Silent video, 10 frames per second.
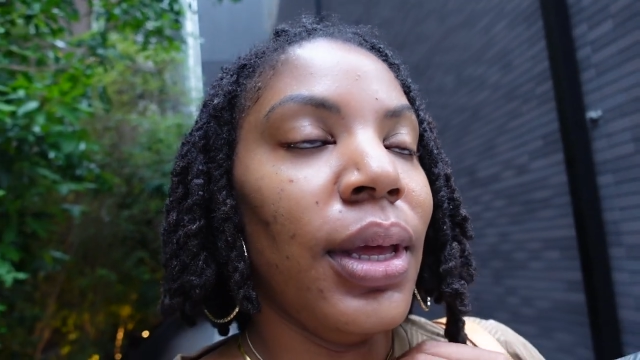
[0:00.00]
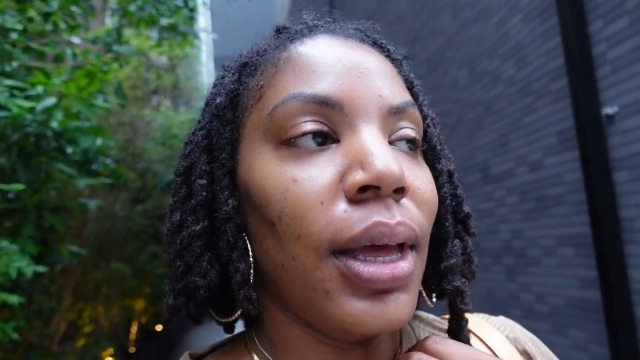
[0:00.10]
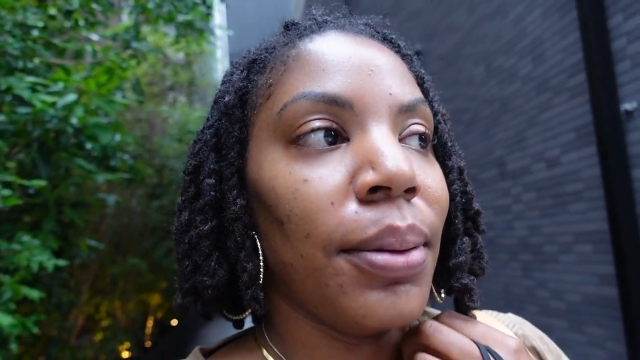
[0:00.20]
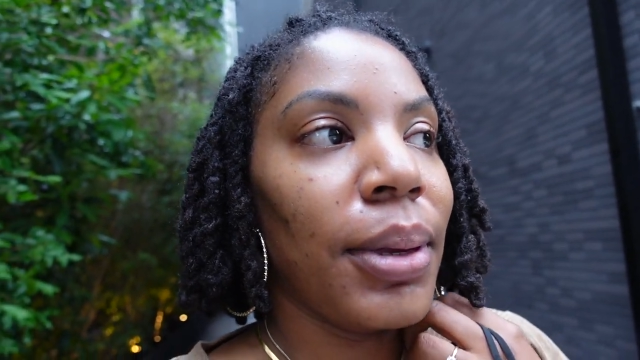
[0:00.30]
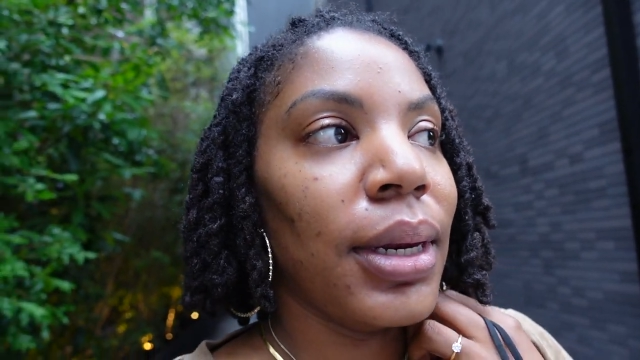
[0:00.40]

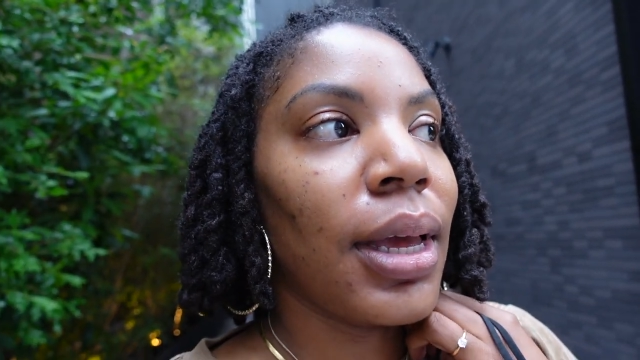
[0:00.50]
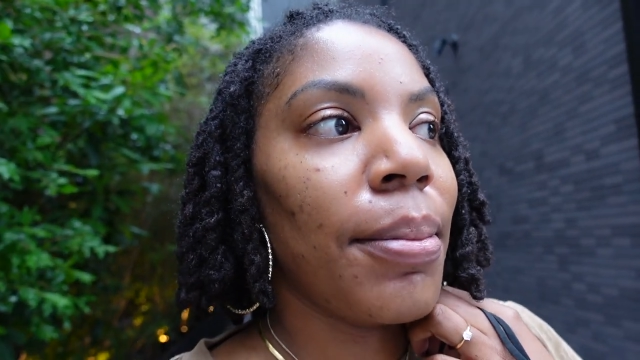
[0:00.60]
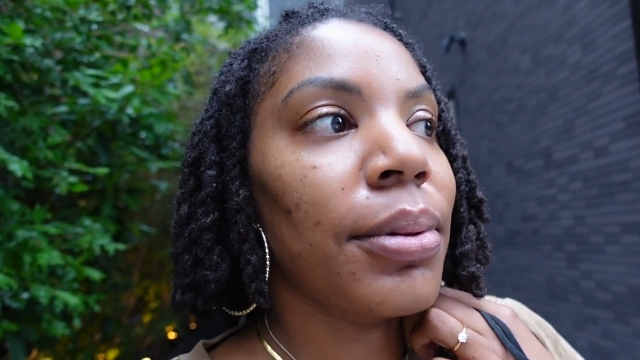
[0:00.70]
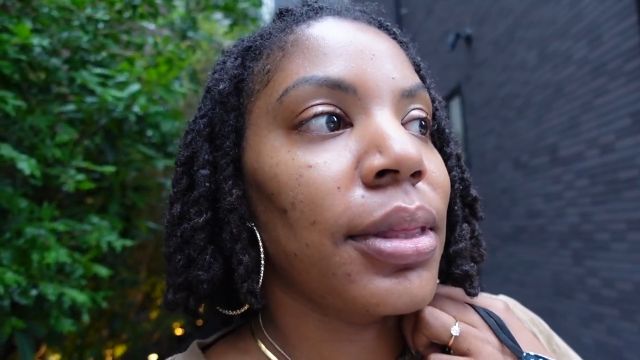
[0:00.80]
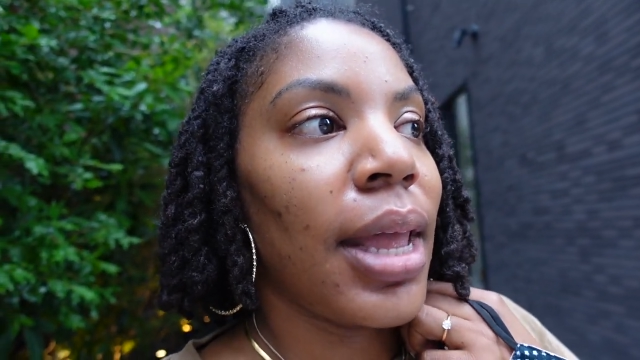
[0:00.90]
um, getting a
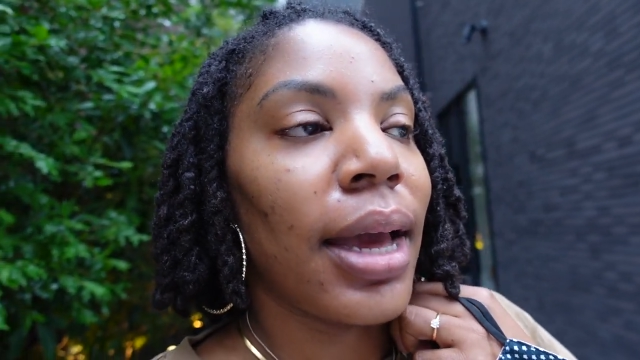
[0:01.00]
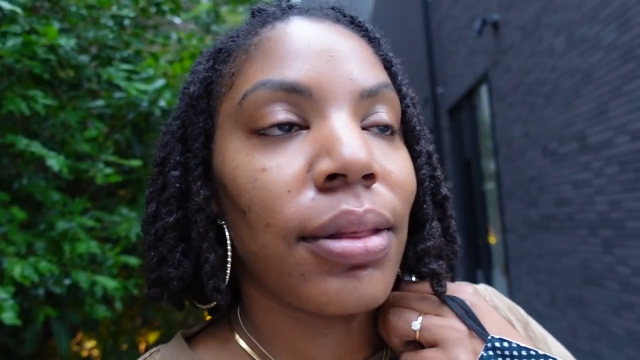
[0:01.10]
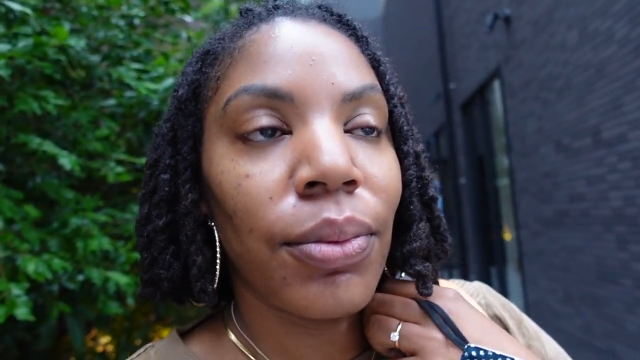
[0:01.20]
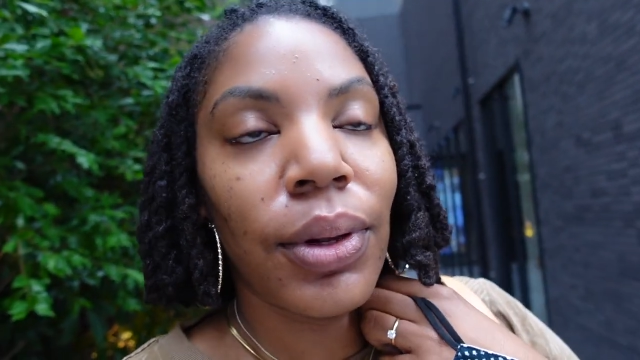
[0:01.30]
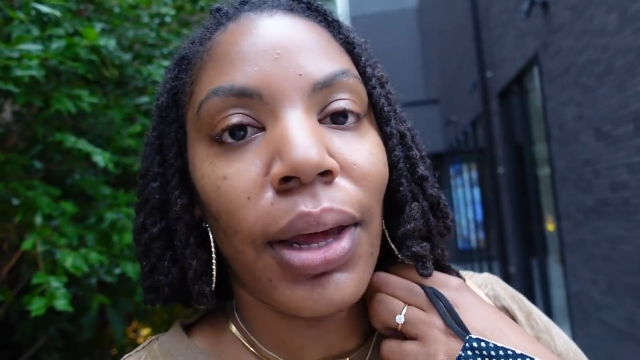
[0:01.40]
couple snacks,
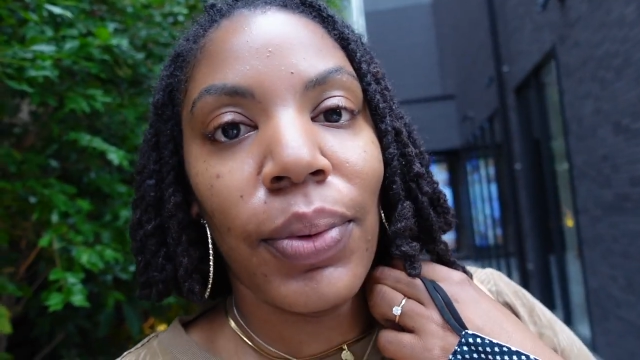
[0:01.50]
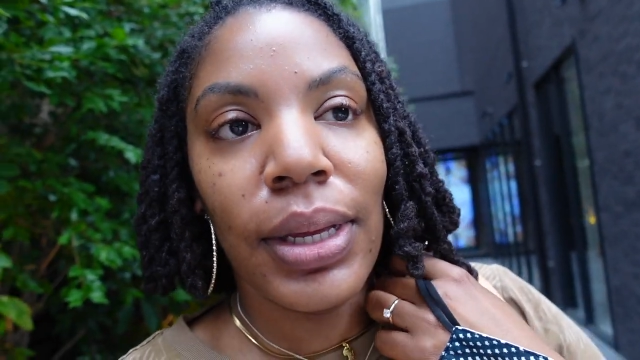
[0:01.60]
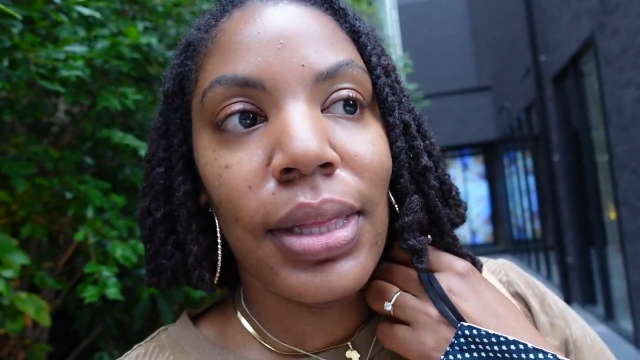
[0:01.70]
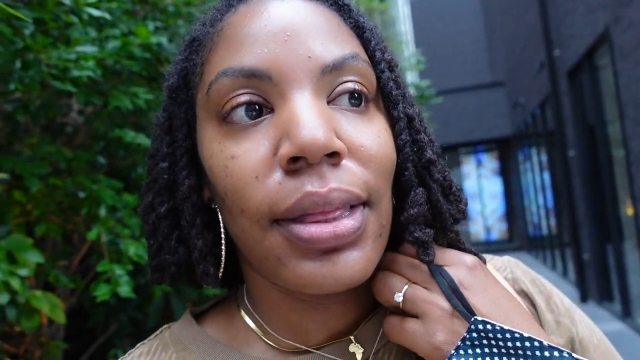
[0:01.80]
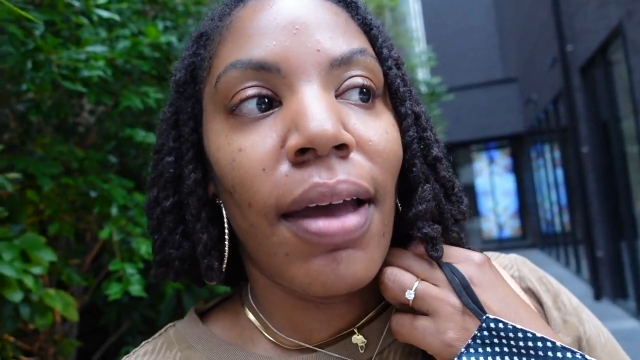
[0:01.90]
and we were like, we
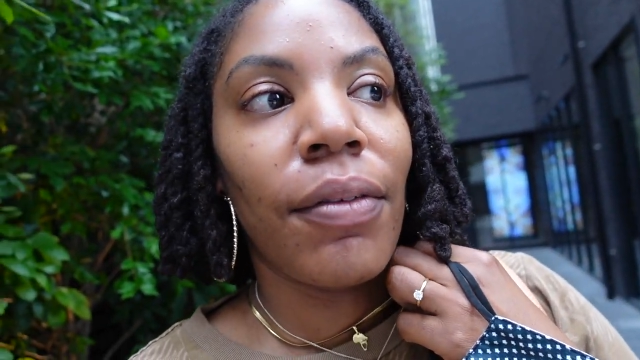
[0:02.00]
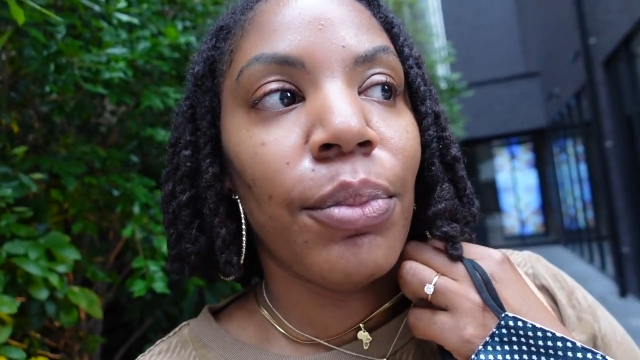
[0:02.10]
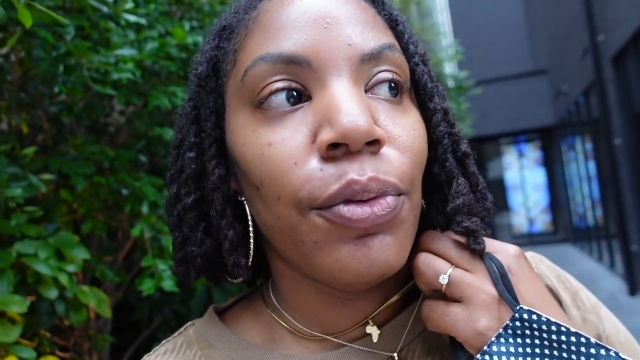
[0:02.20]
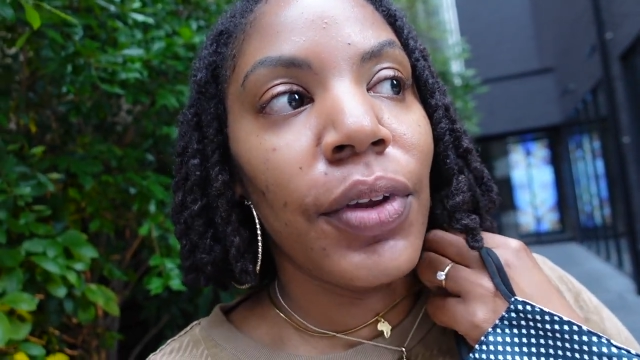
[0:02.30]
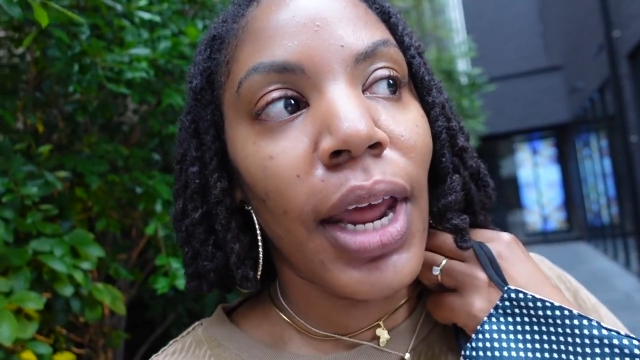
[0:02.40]
could just have a
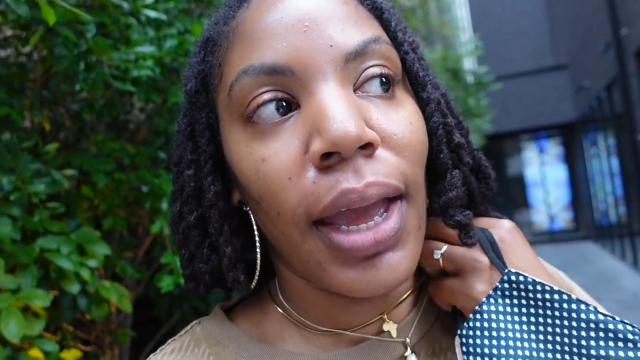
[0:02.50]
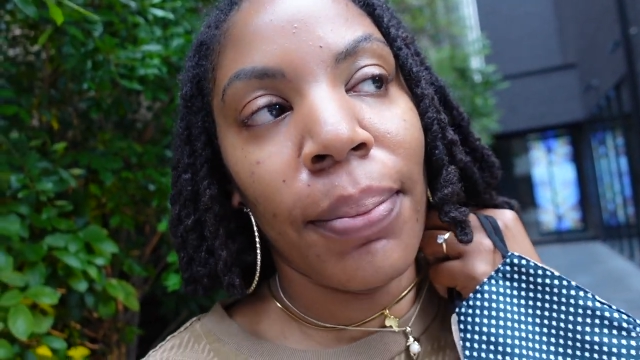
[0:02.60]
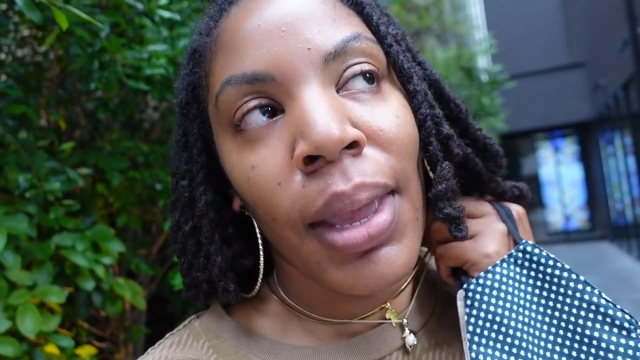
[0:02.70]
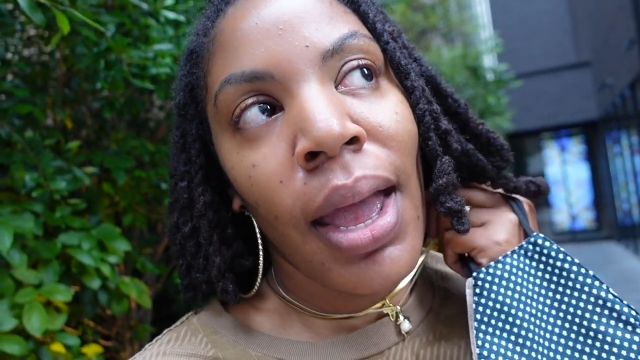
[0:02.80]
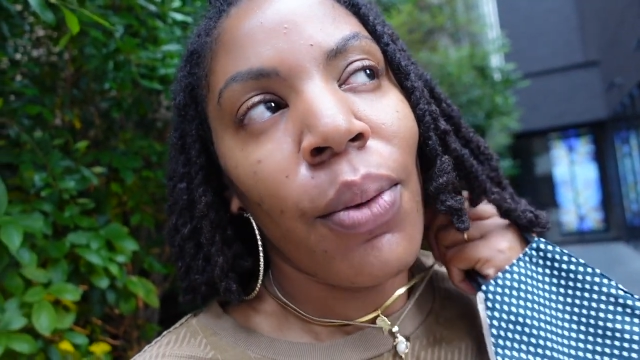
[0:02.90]
movie night.
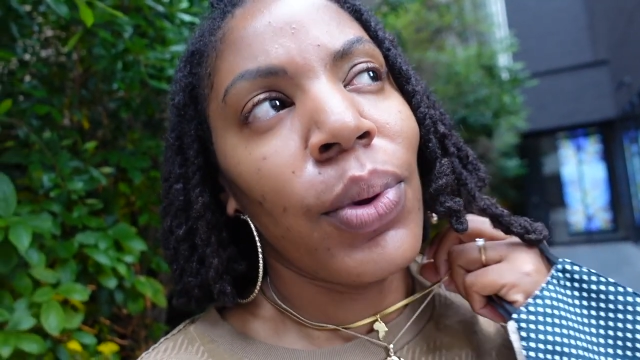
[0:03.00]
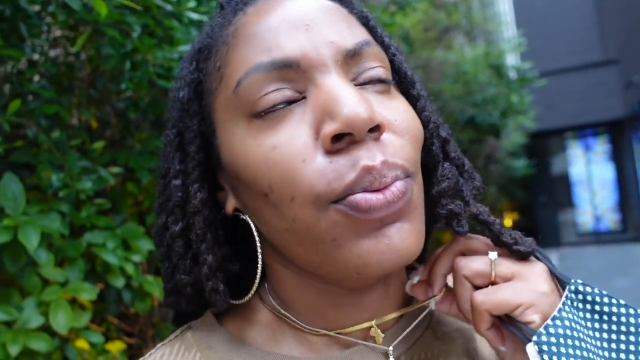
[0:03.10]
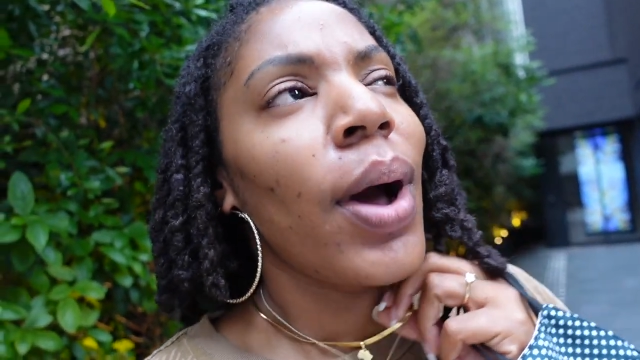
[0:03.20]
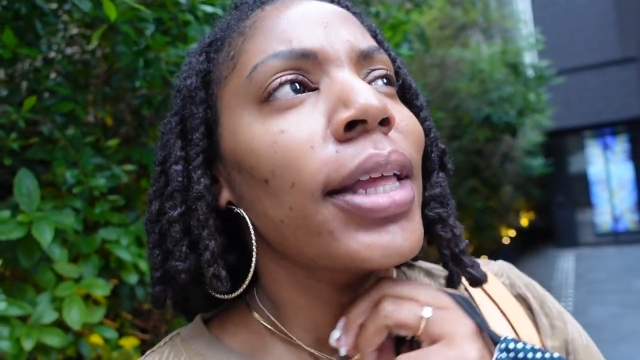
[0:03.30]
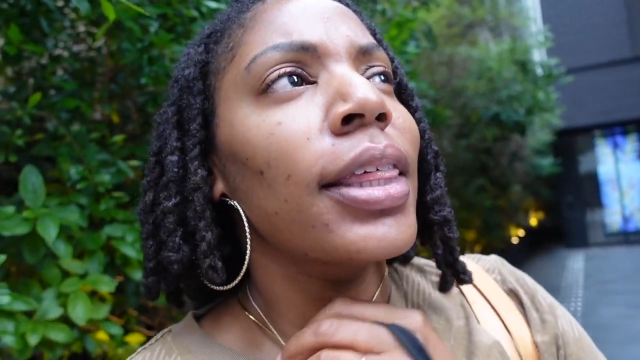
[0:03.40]
We
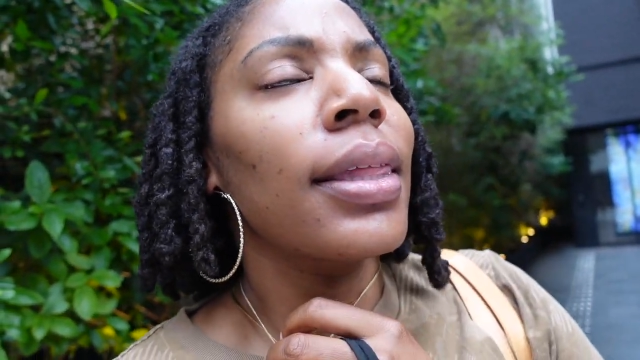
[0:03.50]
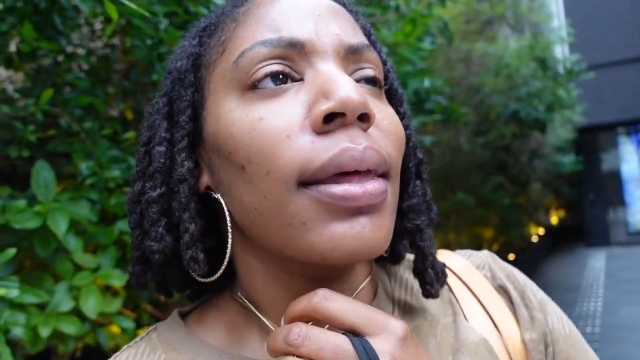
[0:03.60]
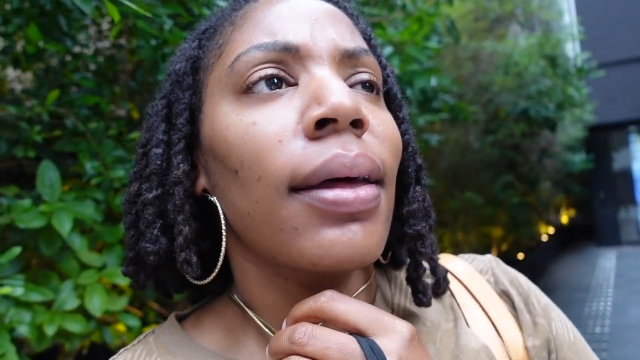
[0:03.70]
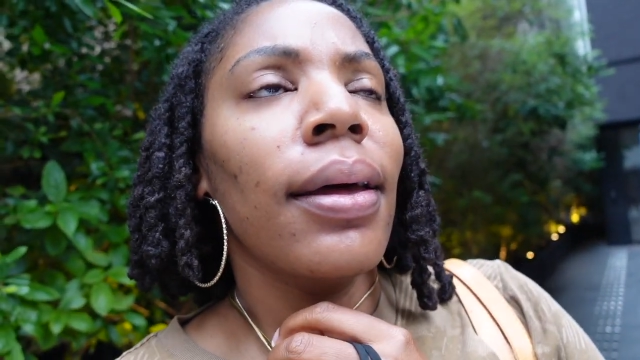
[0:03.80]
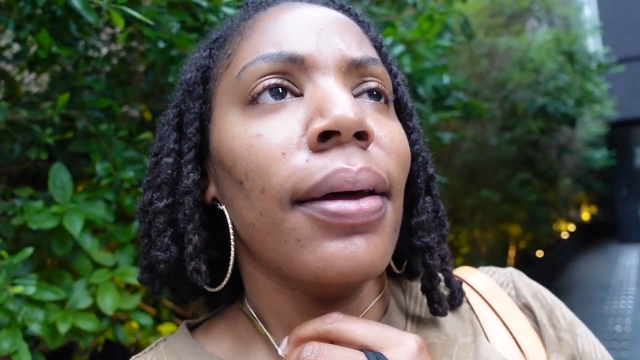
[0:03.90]
watched
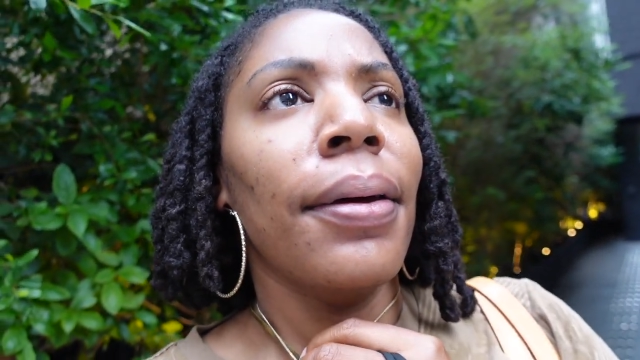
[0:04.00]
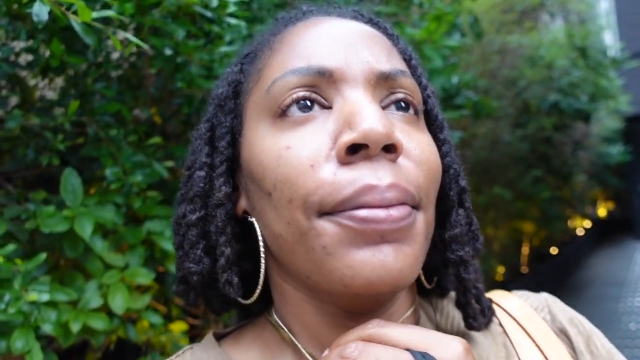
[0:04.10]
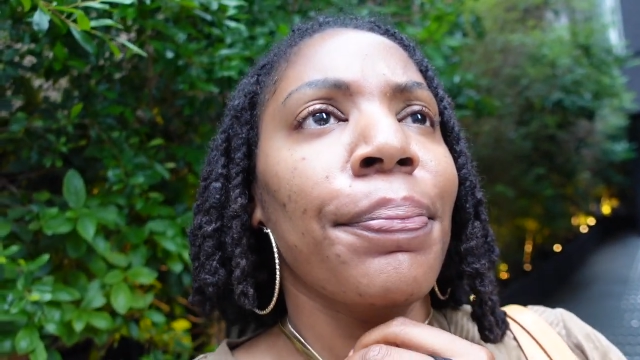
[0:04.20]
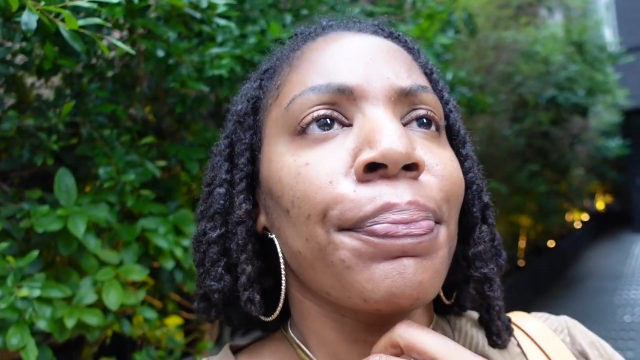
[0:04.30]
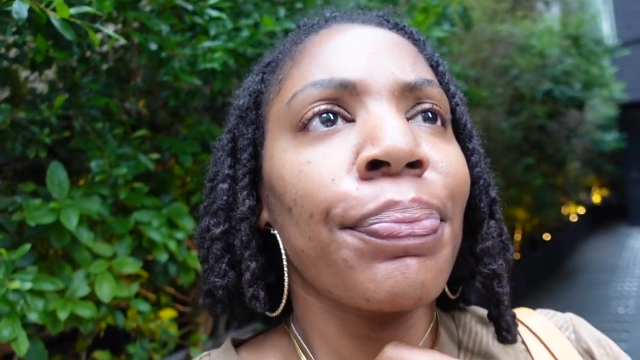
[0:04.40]

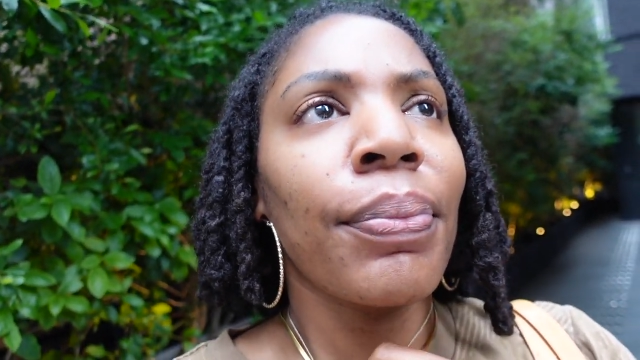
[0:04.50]
um,